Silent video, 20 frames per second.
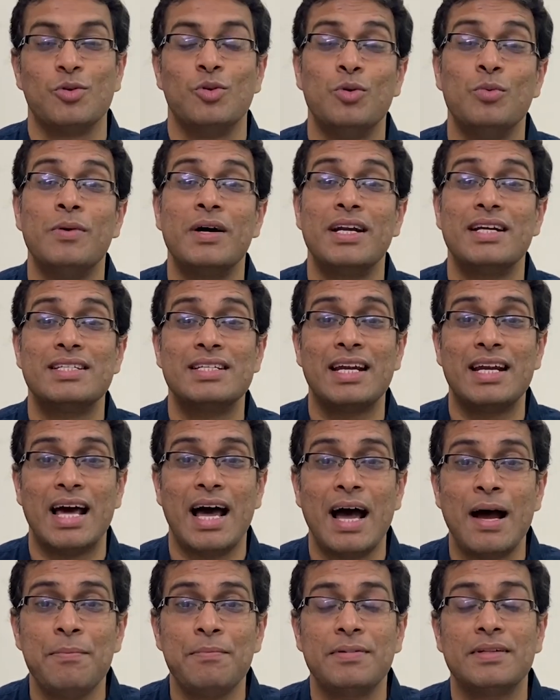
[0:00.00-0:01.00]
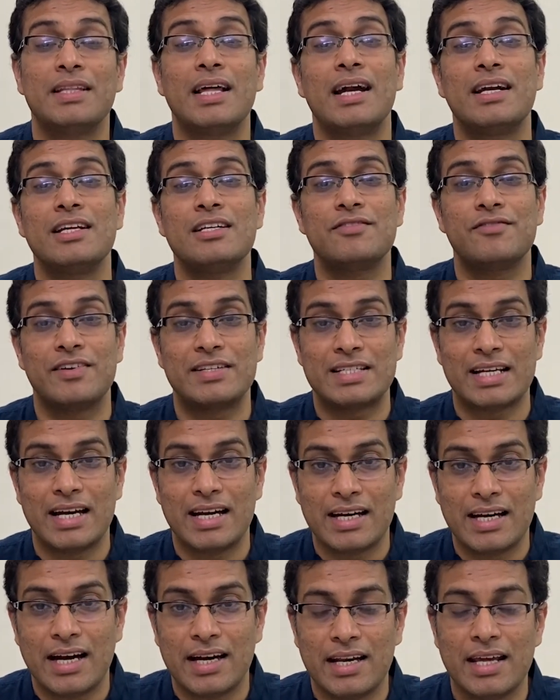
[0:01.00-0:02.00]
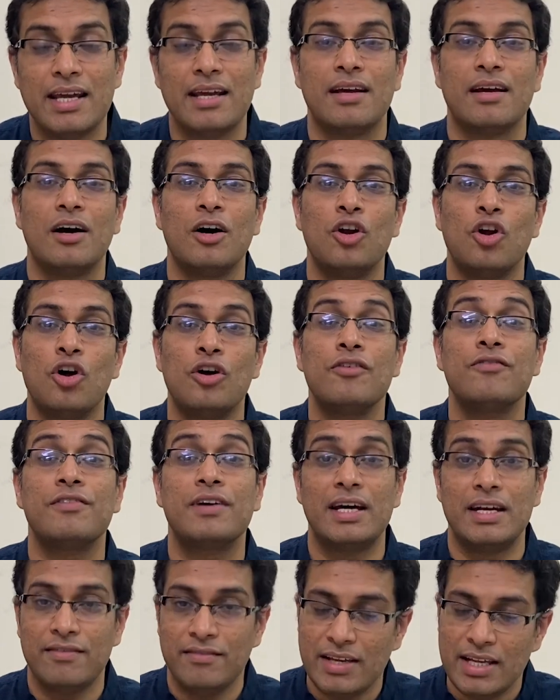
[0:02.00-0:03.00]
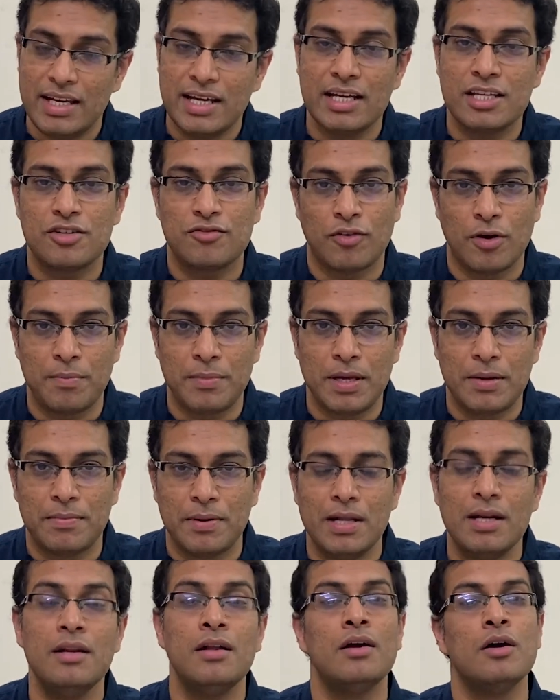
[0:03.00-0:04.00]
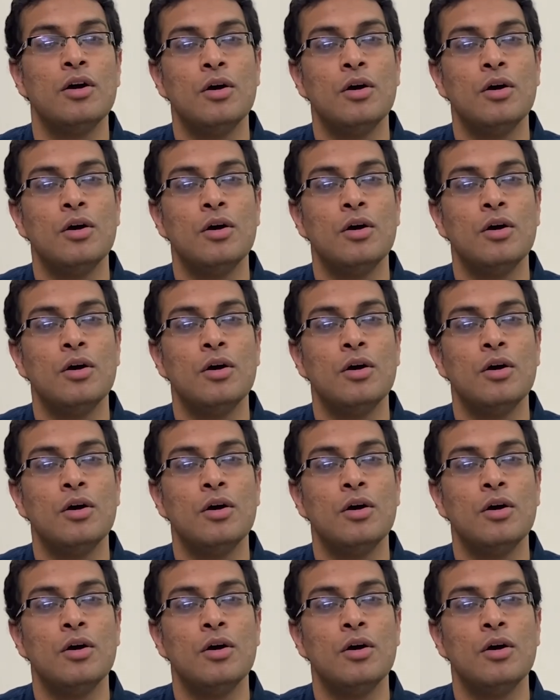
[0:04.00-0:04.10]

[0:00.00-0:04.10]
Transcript: Uber is an app that is facilitating a lot of convenience for people,